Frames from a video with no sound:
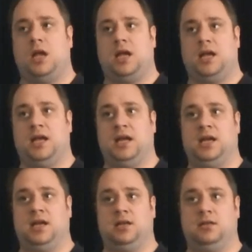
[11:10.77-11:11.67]

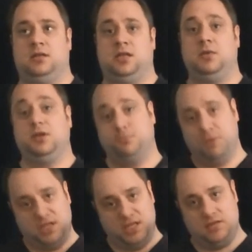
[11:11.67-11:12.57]
and he was
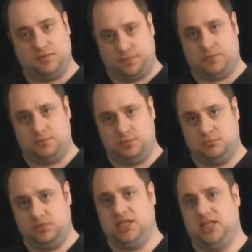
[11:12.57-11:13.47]
believed
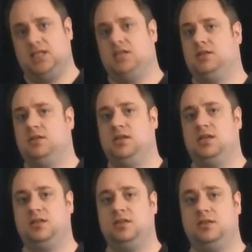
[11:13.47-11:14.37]
really
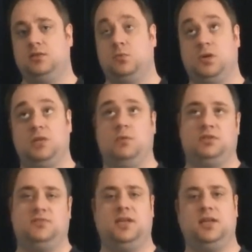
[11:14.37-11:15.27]
that what he was
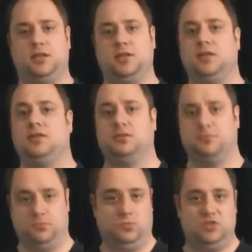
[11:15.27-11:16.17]
thinking that that
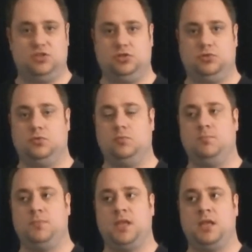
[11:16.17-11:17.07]
was the truth
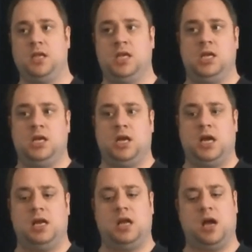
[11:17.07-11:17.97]

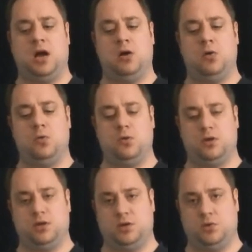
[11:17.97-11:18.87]
and now,
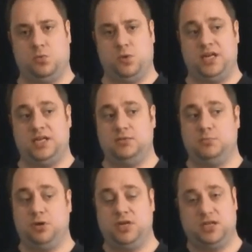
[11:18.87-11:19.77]
when his
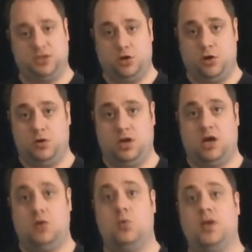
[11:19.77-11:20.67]
body is gone
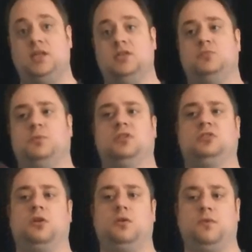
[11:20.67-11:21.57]
now, when he has passed
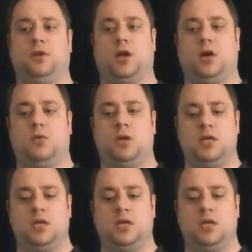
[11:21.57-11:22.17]
over now,